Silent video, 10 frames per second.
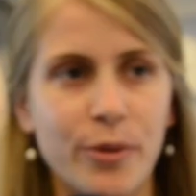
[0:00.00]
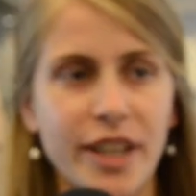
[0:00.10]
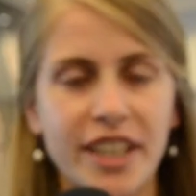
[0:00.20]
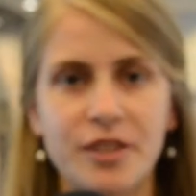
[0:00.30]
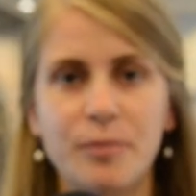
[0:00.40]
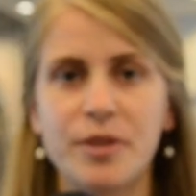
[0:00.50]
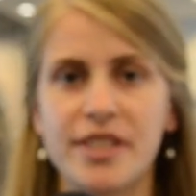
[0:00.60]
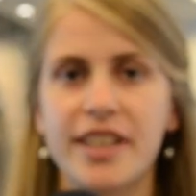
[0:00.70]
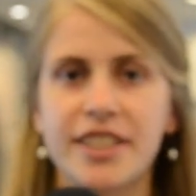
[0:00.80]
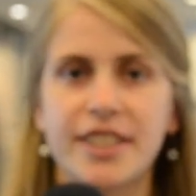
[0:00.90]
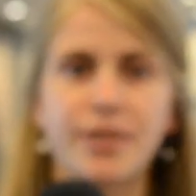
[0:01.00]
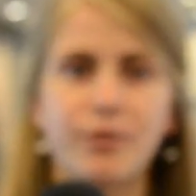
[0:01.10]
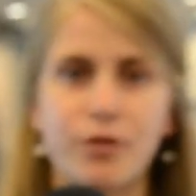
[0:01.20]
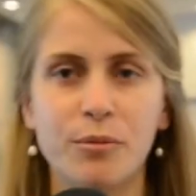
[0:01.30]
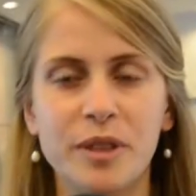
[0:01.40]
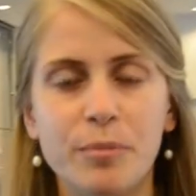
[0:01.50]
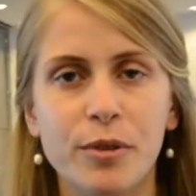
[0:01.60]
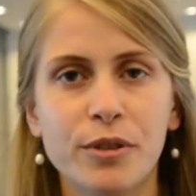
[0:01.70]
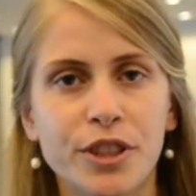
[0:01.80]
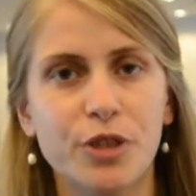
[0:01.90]
We had representative from
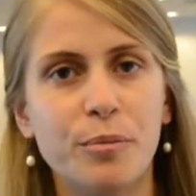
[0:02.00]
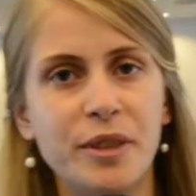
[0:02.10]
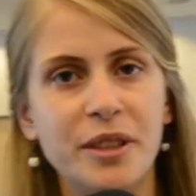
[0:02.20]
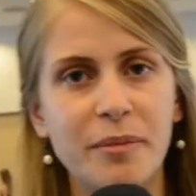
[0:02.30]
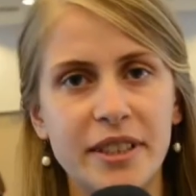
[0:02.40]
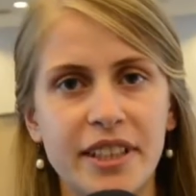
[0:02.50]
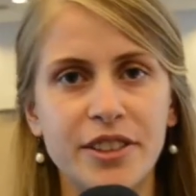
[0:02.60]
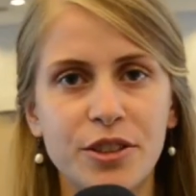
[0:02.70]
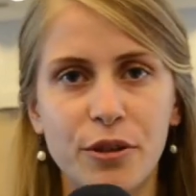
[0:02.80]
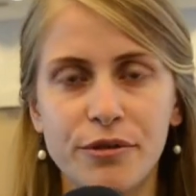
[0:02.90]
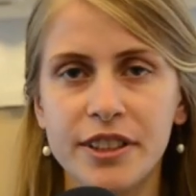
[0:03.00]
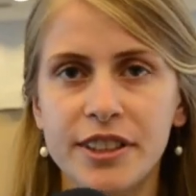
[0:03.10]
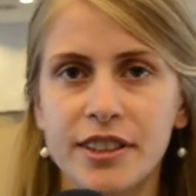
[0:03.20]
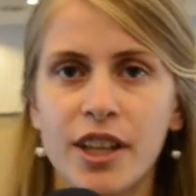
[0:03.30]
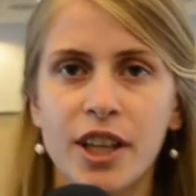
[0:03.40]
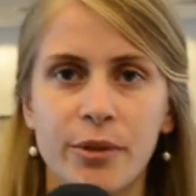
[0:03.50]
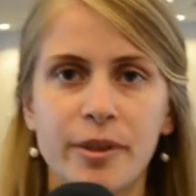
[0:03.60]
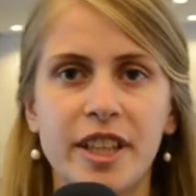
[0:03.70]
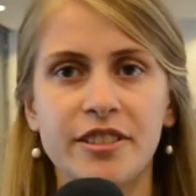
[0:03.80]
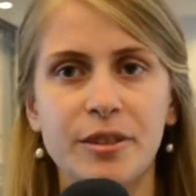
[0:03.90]
EPO, European Patent Office. We
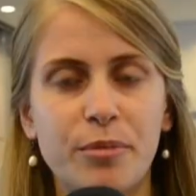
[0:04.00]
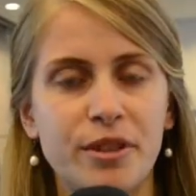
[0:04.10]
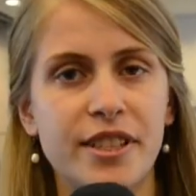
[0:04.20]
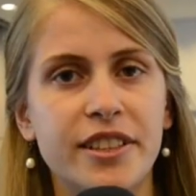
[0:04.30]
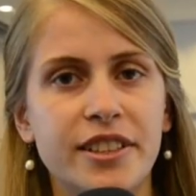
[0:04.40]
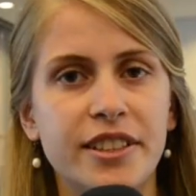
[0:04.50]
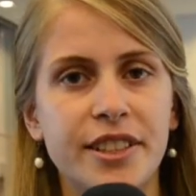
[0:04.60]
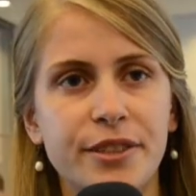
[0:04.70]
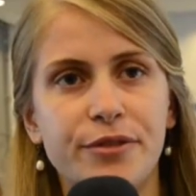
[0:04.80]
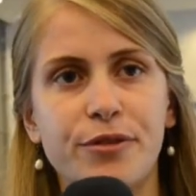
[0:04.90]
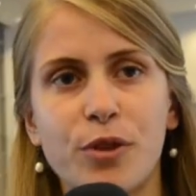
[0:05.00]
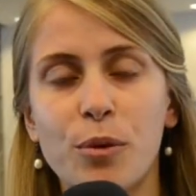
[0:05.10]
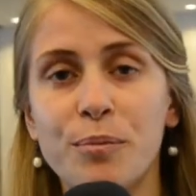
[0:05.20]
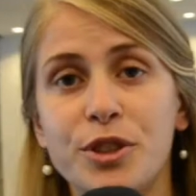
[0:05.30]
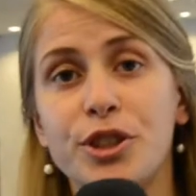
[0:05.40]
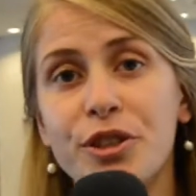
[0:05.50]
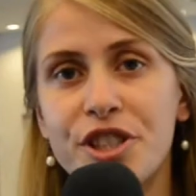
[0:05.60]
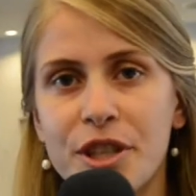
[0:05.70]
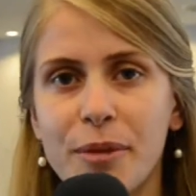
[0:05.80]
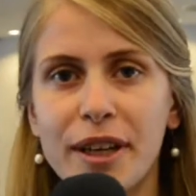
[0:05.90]
had representative from
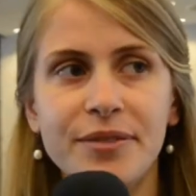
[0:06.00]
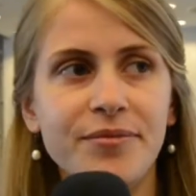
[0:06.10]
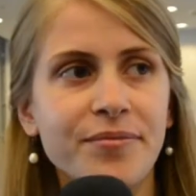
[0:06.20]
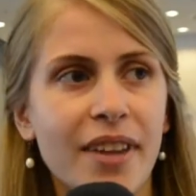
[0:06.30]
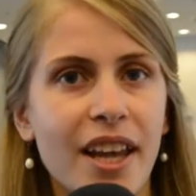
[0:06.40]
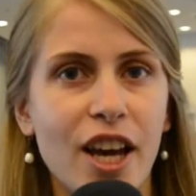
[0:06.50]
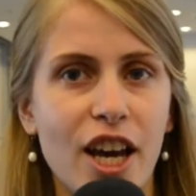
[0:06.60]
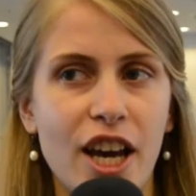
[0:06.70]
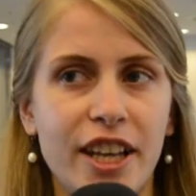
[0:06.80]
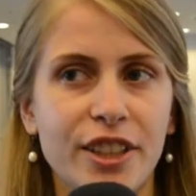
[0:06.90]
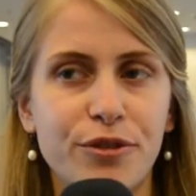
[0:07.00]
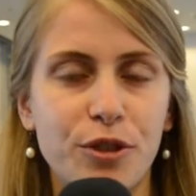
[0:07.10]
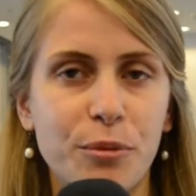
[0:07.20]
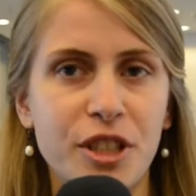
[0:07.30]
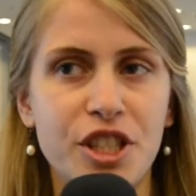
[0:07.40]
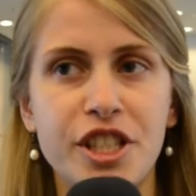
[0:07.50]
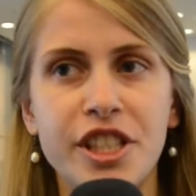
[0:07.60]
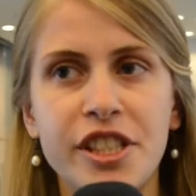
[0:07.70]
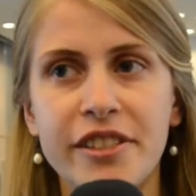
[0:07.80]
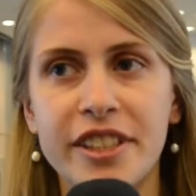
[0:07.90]
Deutsche Bahn and from
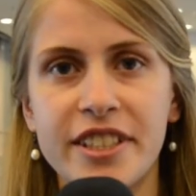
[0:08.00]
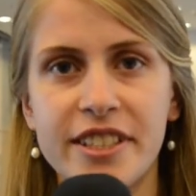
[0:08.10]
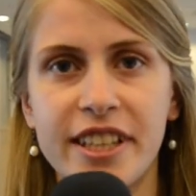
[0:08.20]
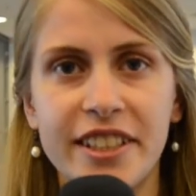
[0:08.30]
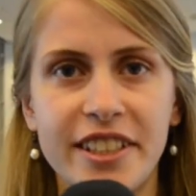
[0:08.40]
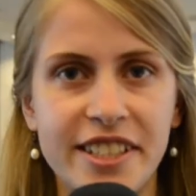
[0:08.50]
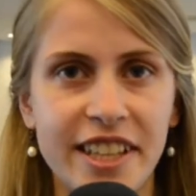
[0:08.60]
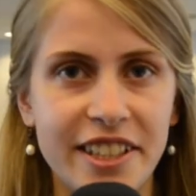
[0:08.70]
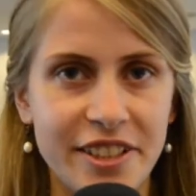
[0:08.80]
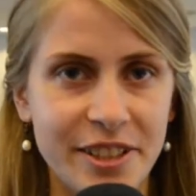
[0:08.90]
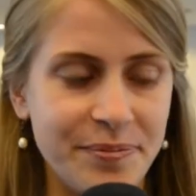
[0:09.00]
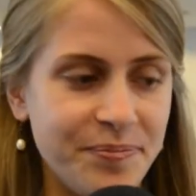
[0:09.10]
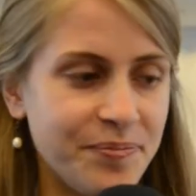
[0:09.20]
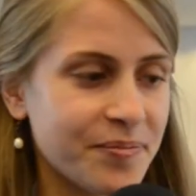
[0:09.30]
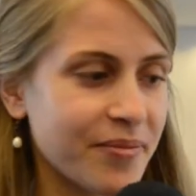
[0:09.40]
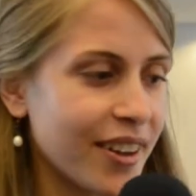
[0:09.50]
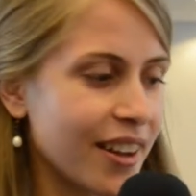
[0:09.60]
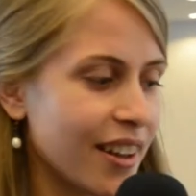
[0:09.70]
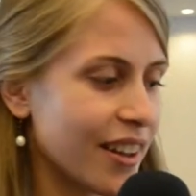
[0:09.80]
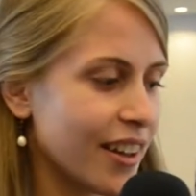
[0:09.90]
Engineering Design Center.
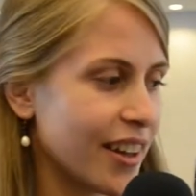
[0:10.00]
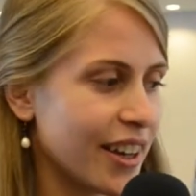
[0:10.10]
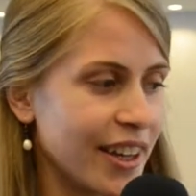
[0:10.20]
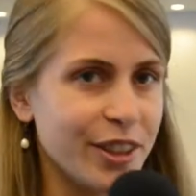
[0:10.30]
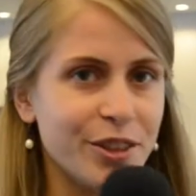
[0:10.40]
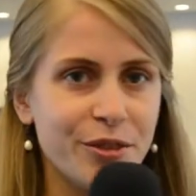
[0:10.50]
A lot